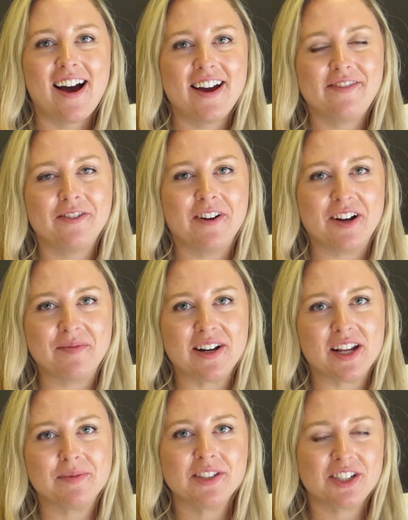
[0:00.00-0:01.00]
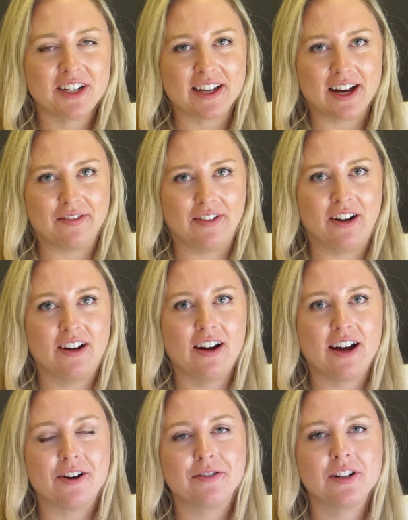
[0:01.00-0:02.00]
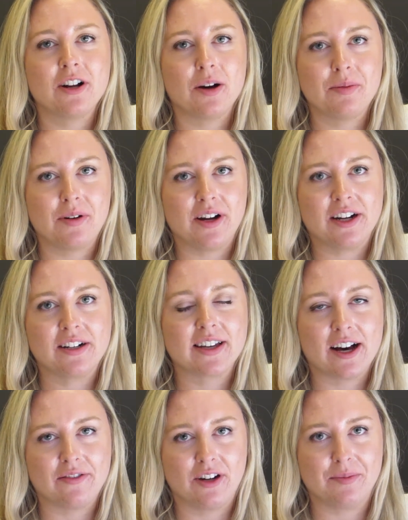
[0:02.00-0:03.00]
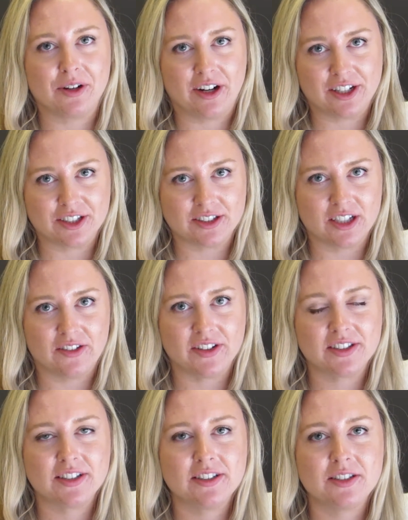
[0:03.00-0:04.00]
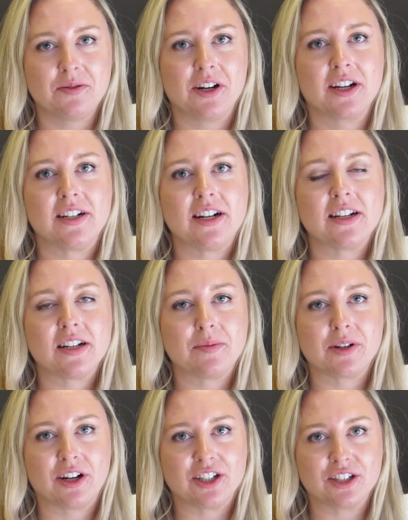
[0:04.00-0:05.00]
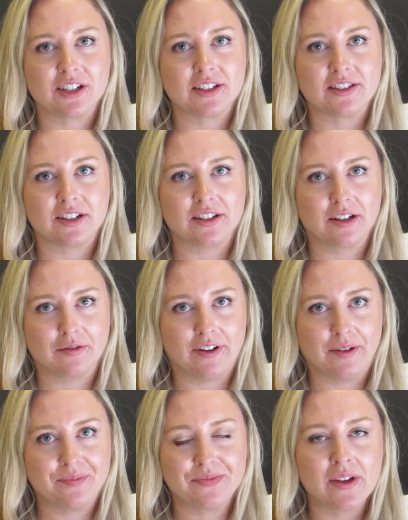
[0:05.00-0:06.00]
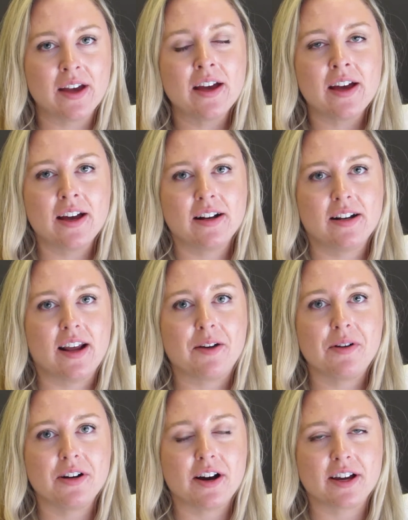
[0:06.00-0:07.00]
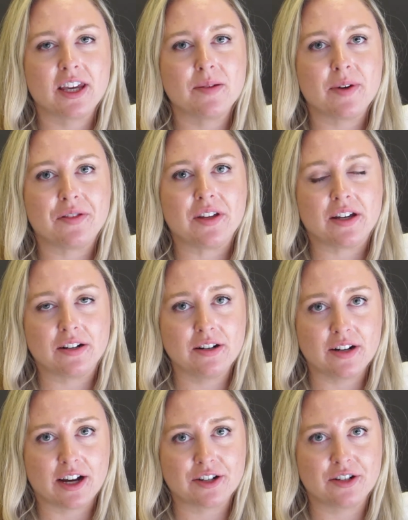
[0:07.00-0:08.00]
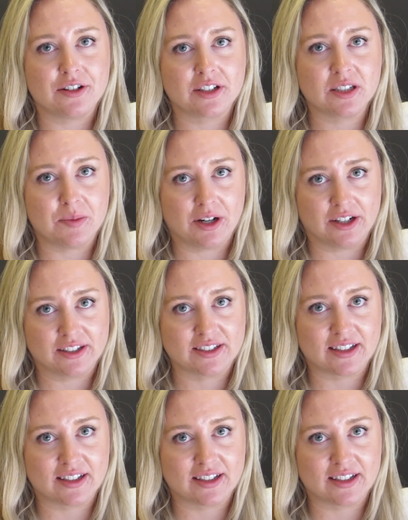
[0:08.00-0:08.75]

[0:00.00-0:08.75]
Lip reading: Hi everyone, my name is Jade. I own and operate Calver Immigration Services. We're a Canadian immigration consulting firm. Today we're talking about the International Experience